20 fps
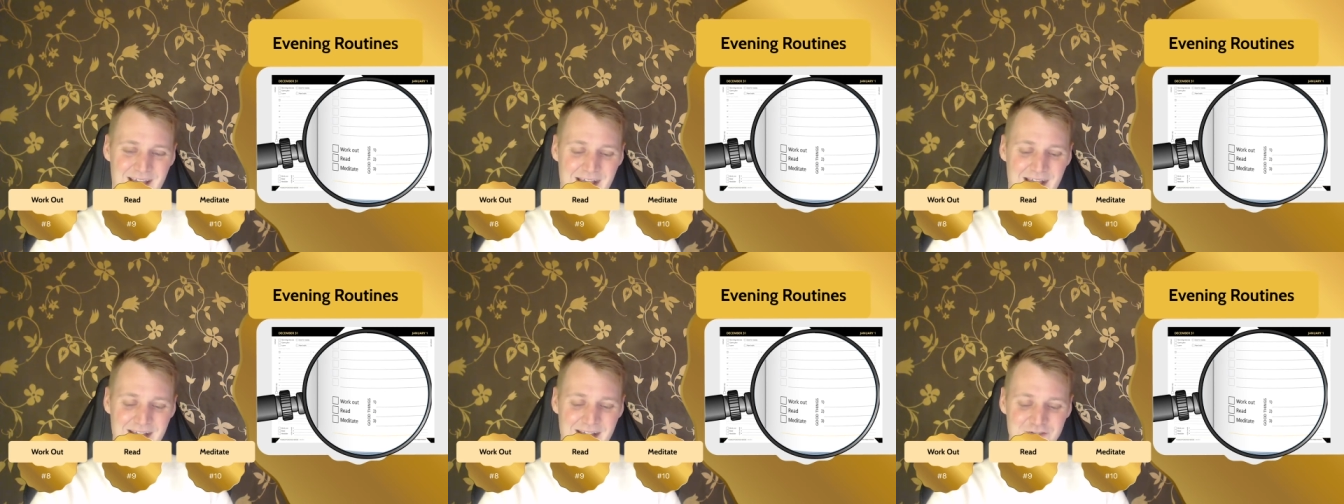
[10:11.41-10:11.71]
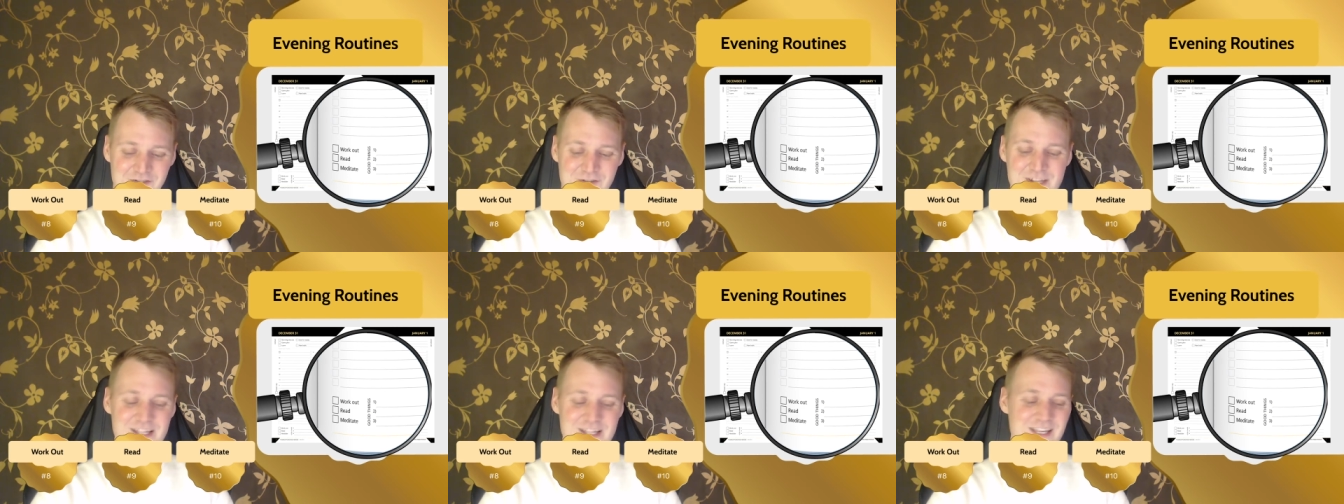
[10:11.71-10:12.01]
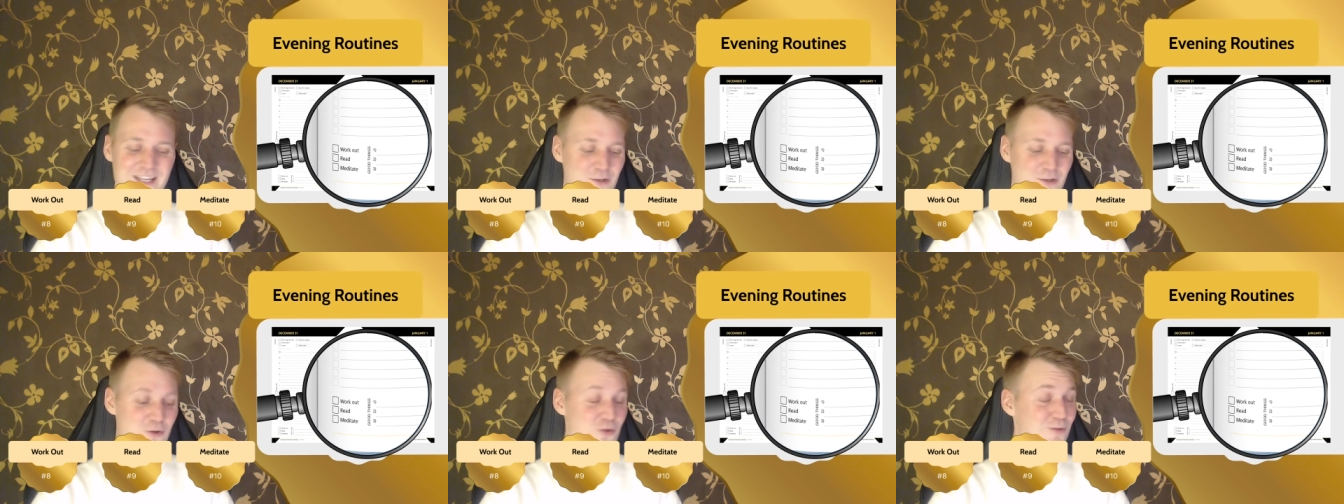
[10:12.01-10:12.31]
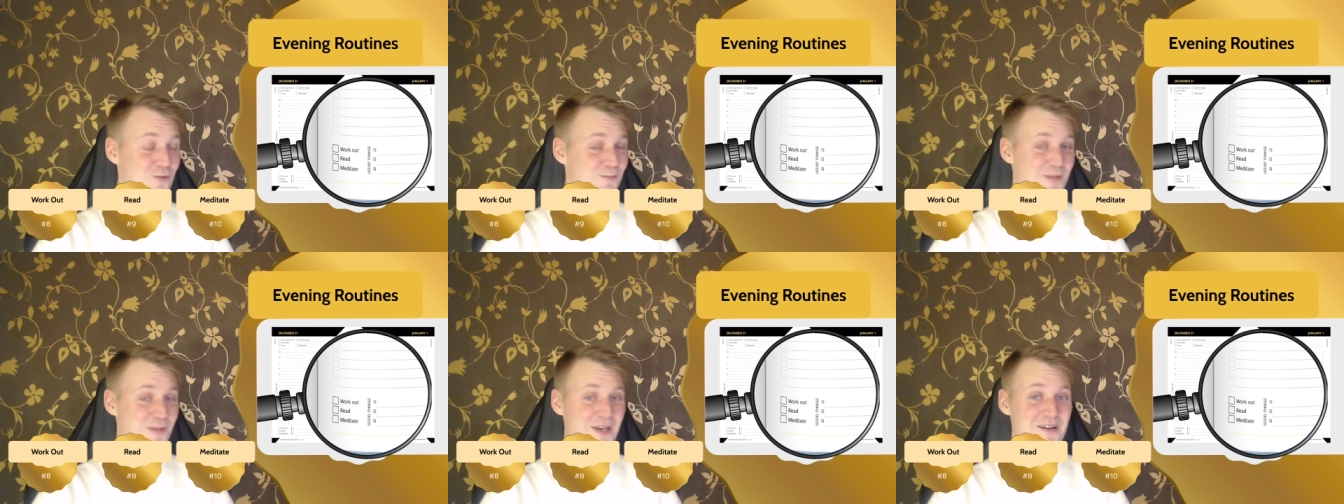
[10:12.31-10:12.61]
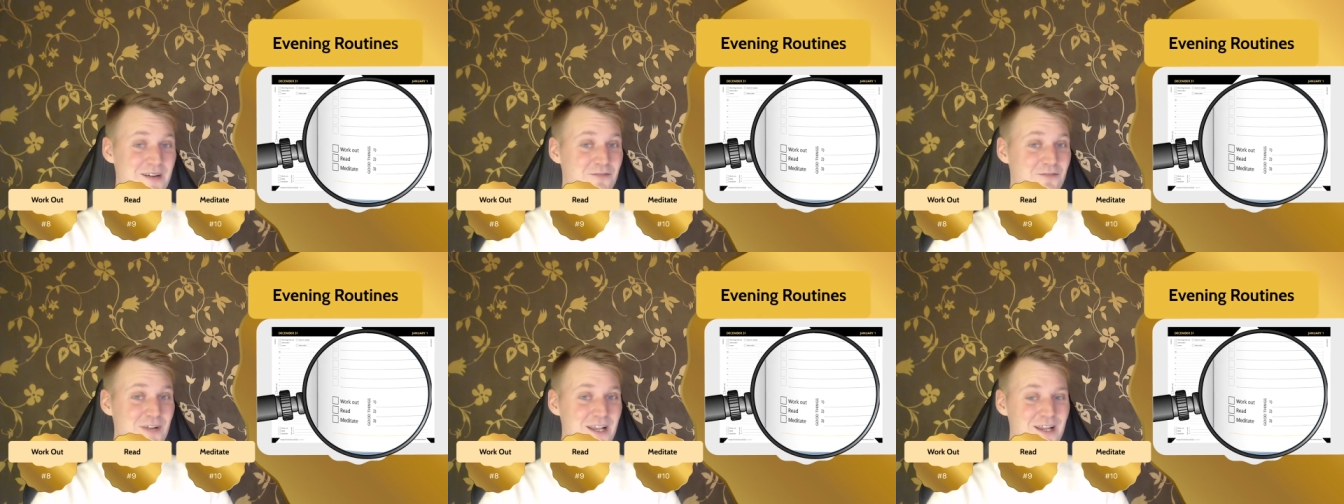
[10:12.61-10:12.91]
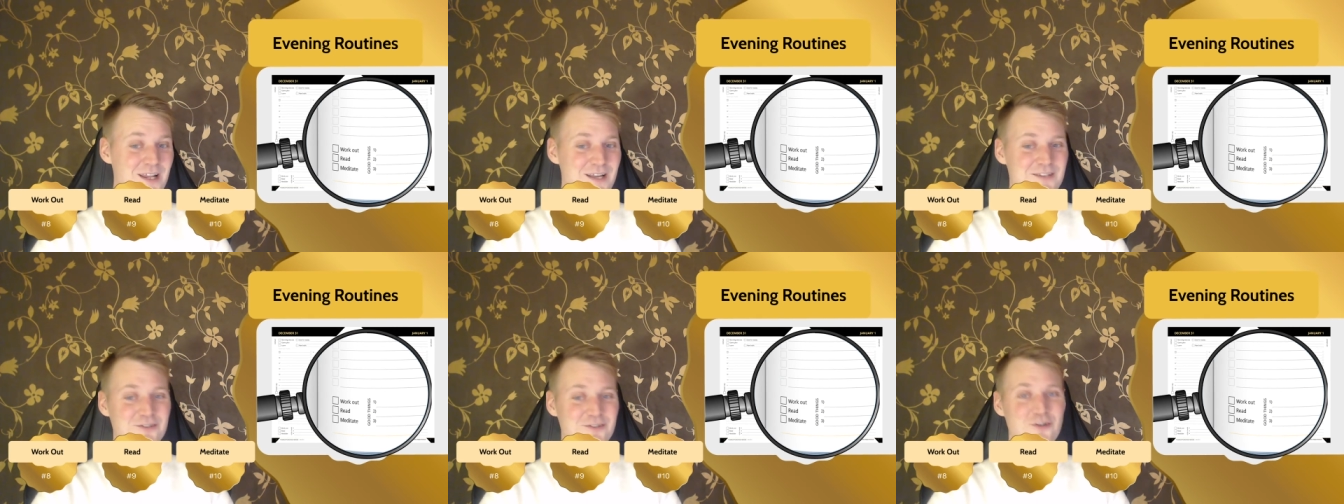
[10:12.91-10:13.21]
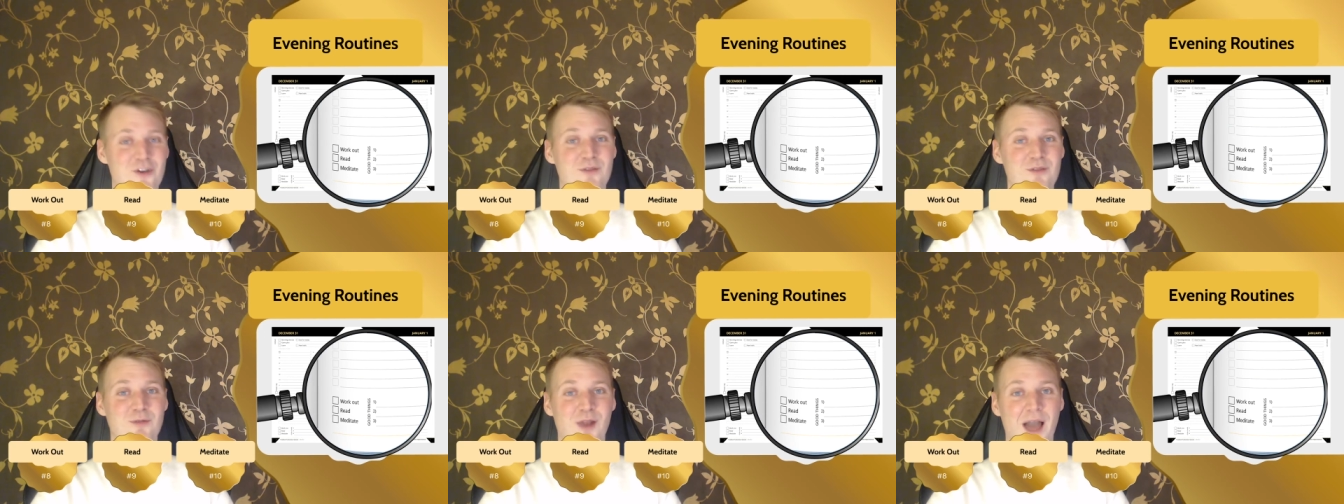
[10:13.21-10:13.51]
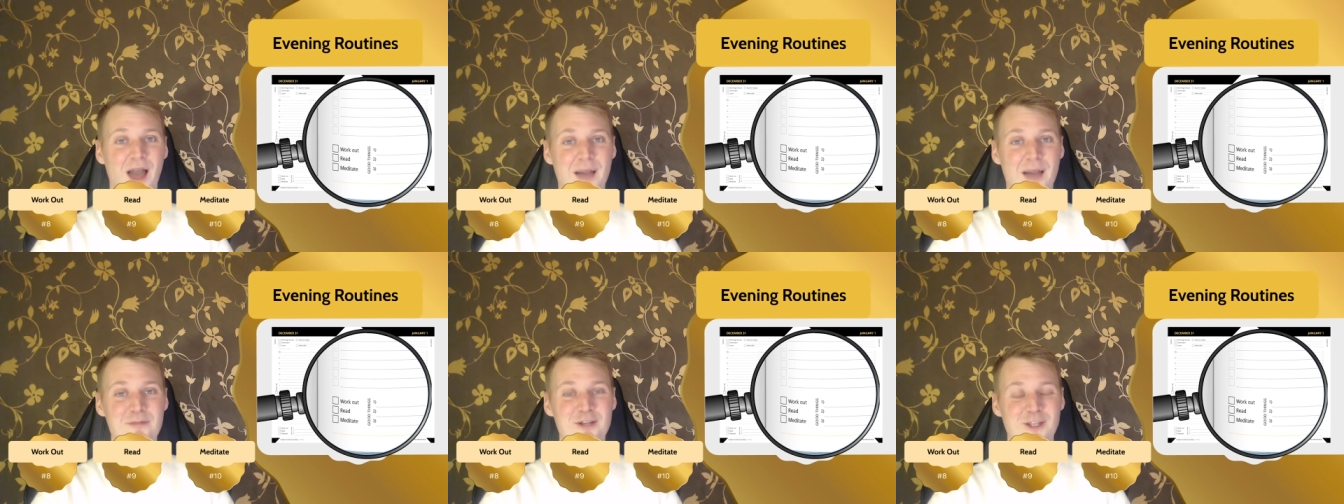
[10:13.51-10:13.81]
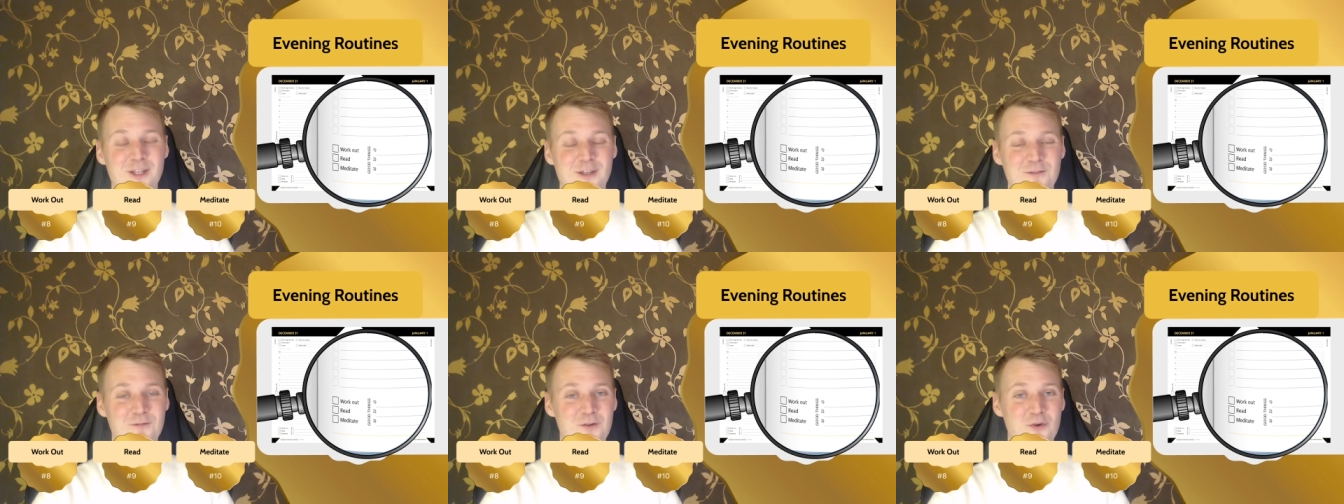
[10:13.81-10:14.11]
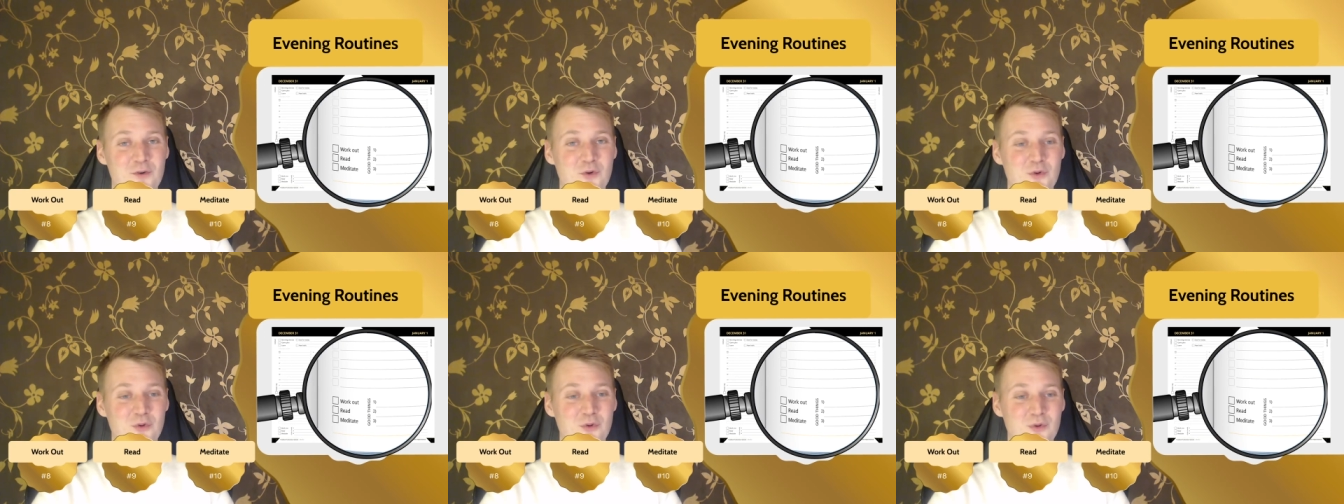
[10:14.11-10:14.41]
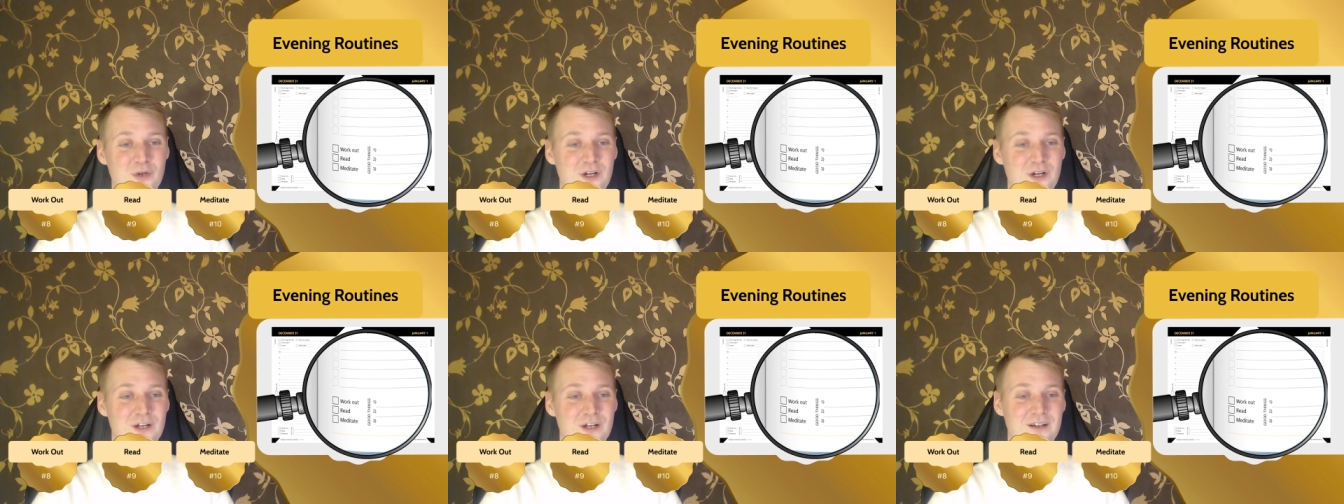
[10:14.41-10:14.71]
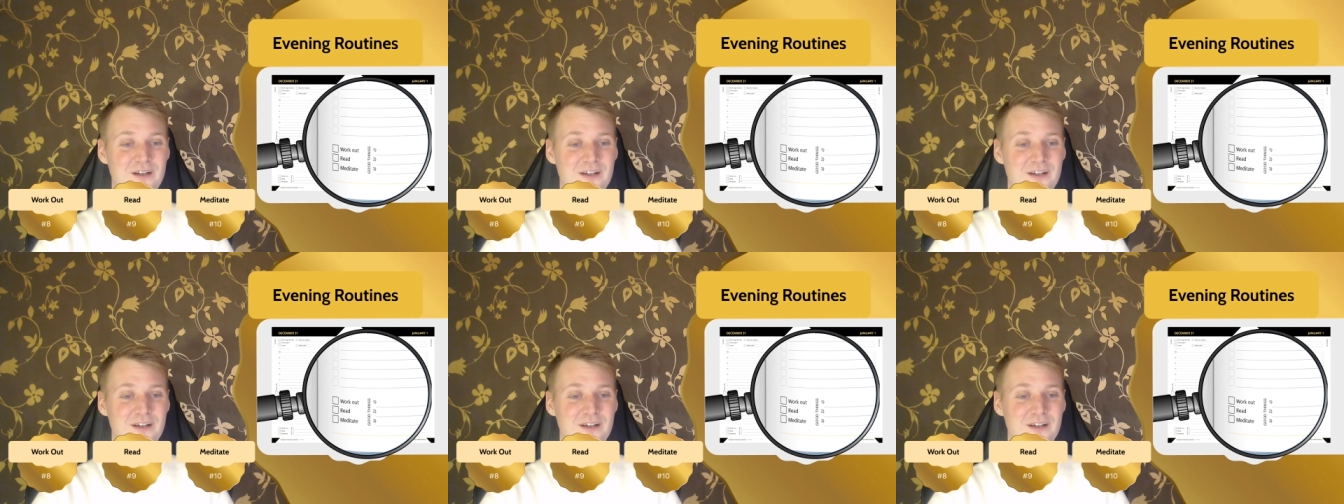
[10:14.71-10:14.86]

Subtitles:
And reading could be a really enjoyable habit if you